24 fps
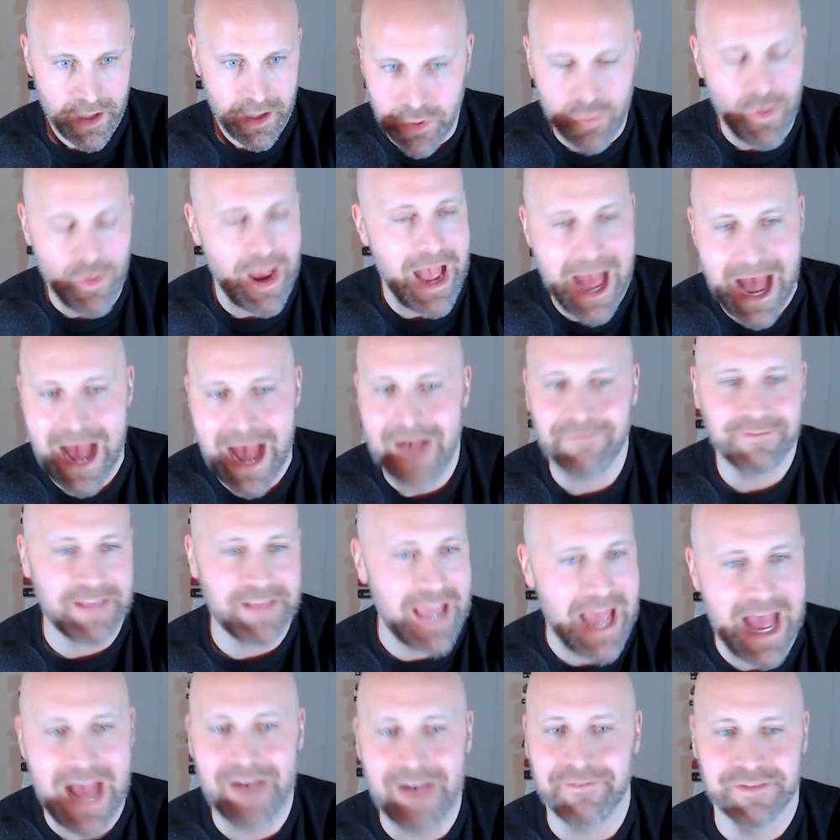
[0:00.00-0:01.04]
you have to
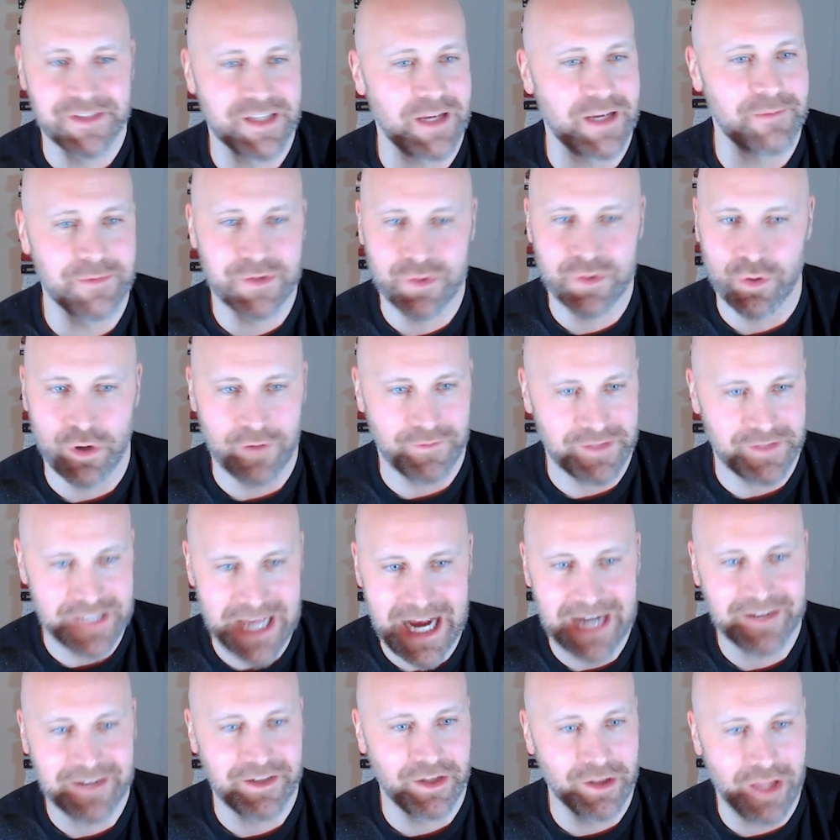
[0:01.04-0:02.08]
have some sort of
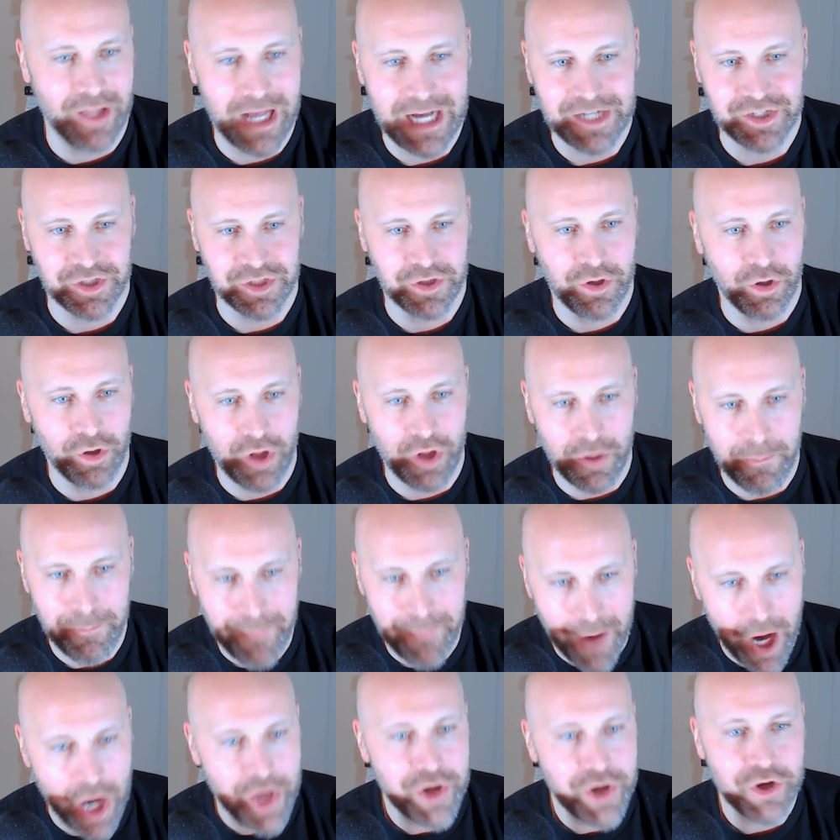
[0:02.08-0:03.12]
technological
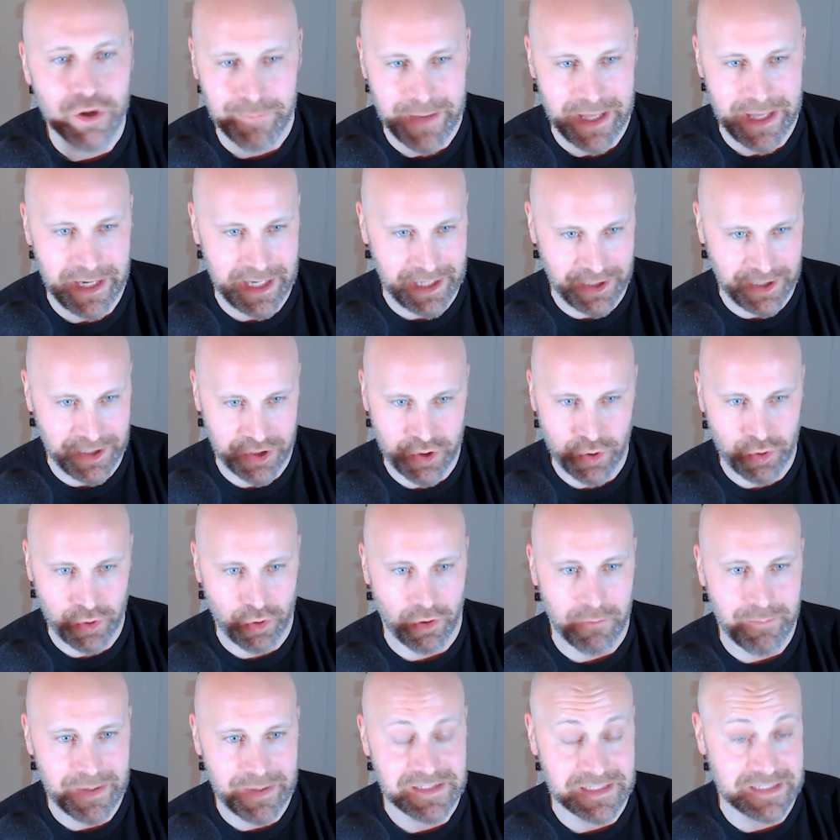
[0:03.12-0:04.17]
underpinning to your
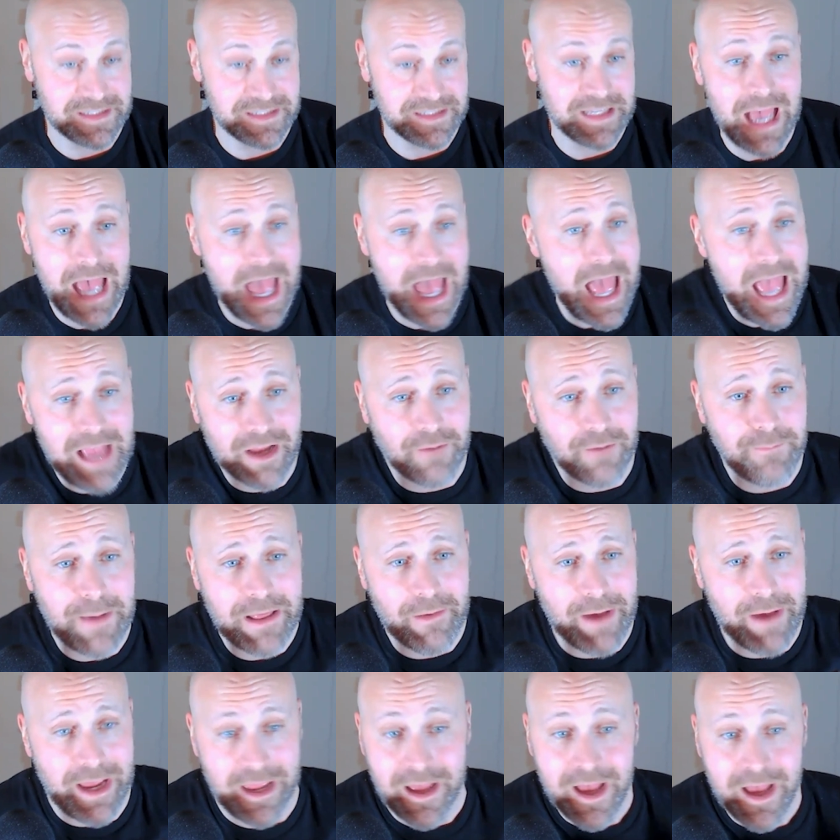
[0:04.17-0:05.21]
business. And by the
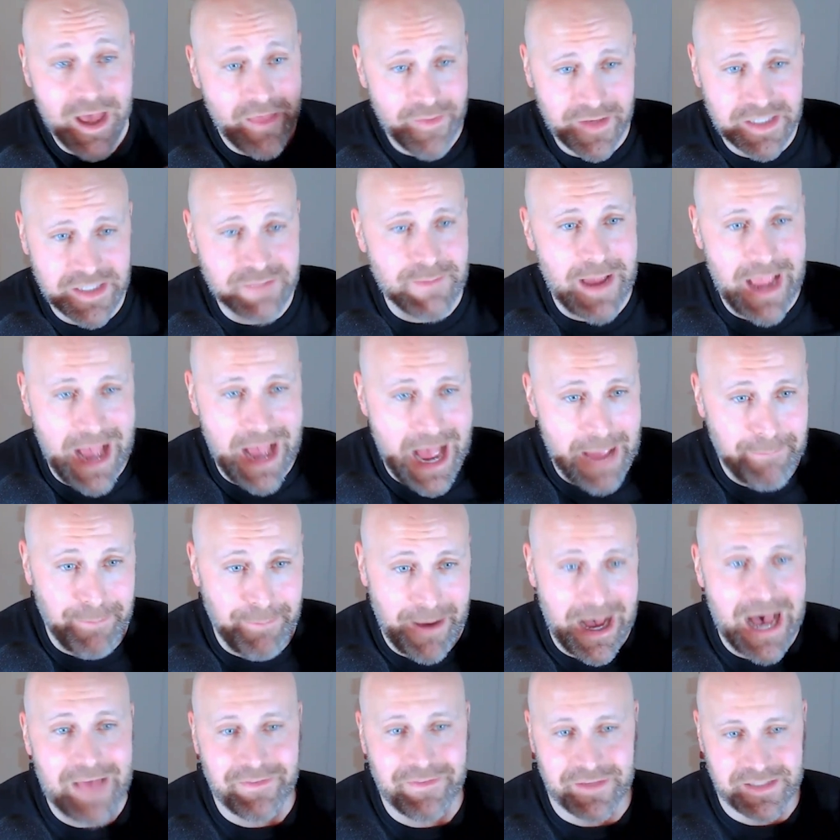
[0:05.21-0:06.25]
way, this is my
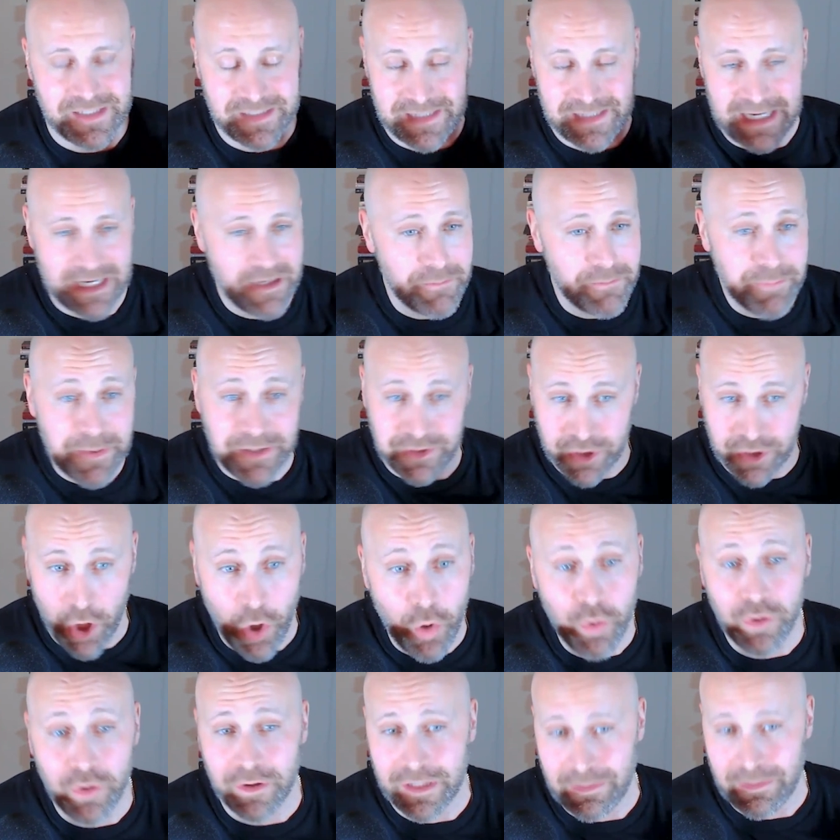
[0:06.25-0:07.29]
hypothesis. I could be
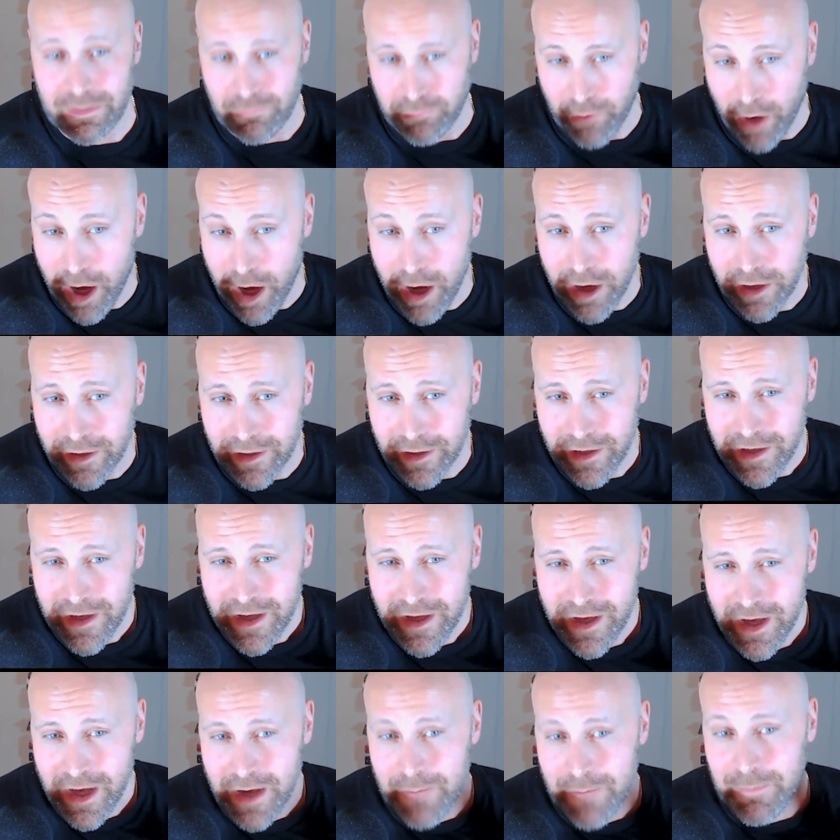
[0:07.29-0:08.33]
totally wrong,
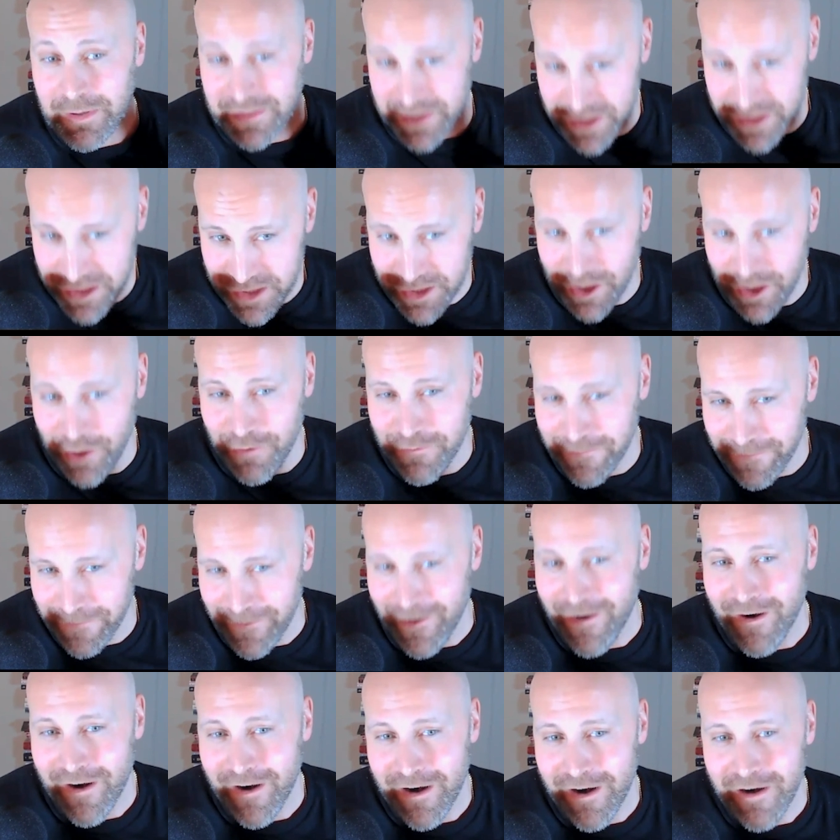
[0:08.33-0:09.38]
but so
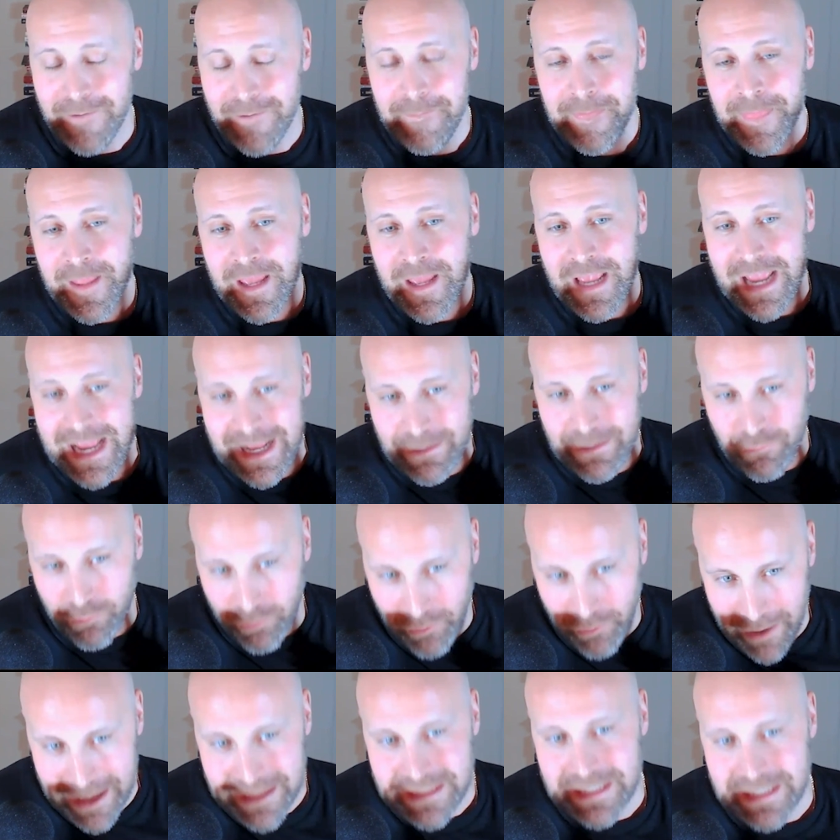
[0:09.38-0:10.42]
far it
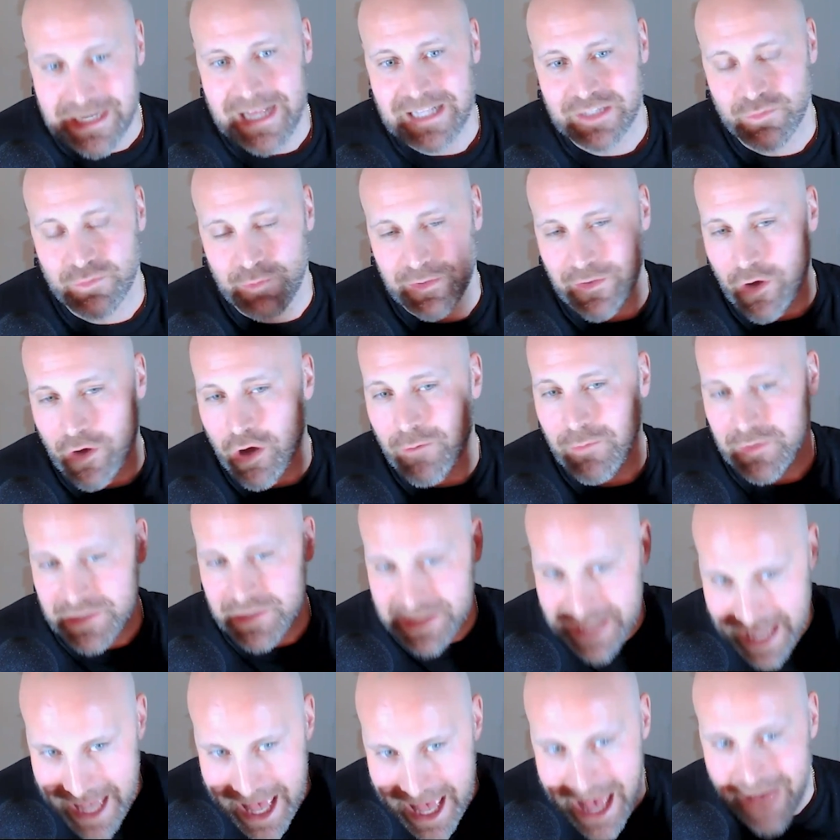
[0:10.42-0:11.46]
resonates with
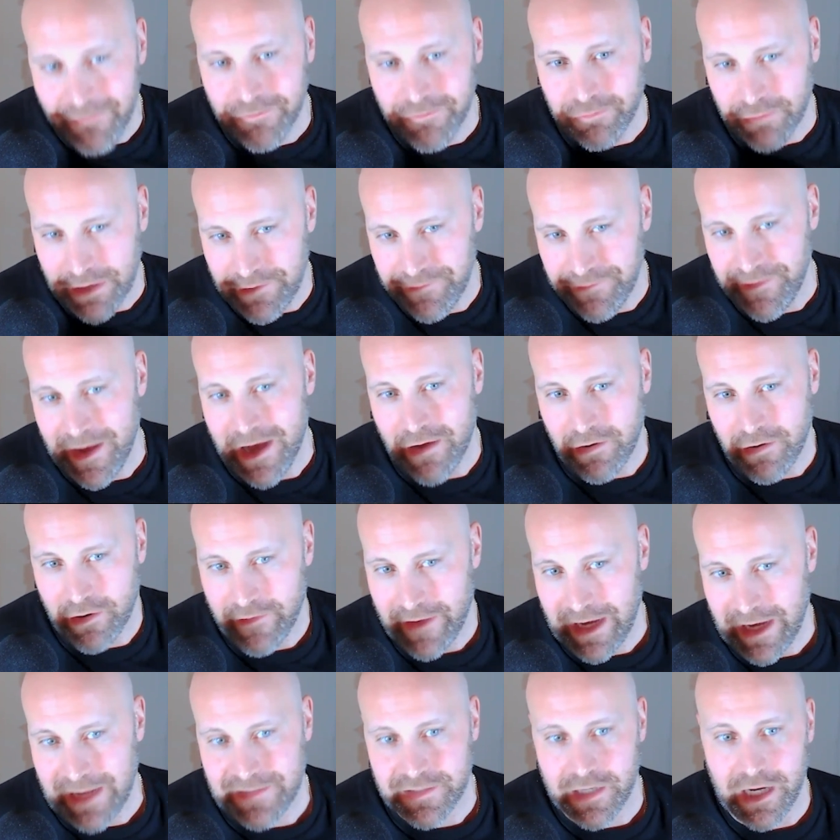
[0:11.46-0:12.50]
almost every founder
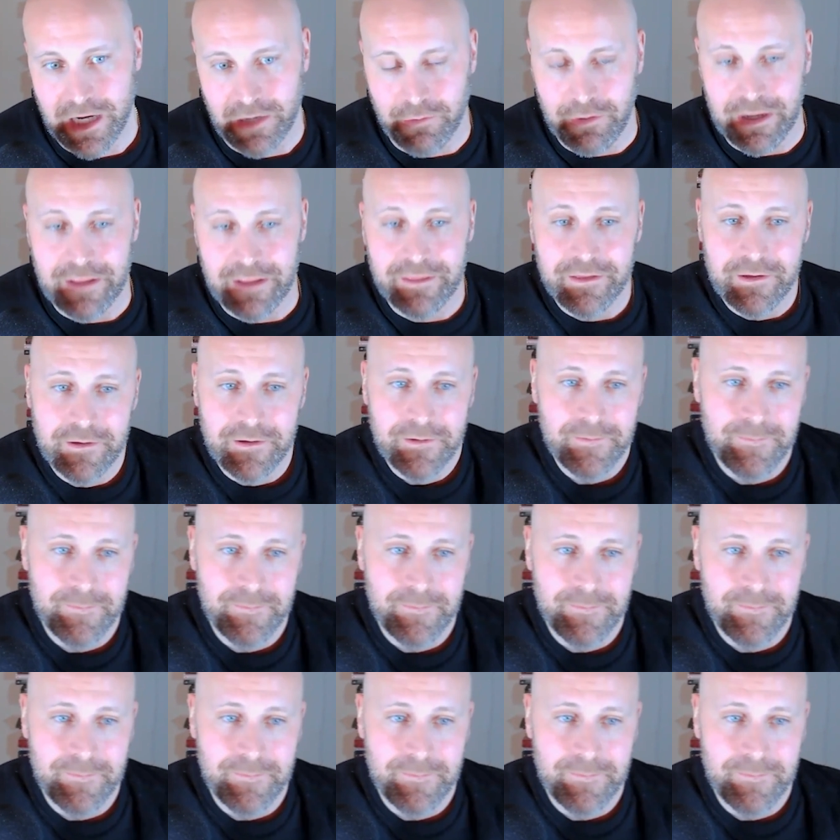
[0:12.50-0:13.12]
that I talk with.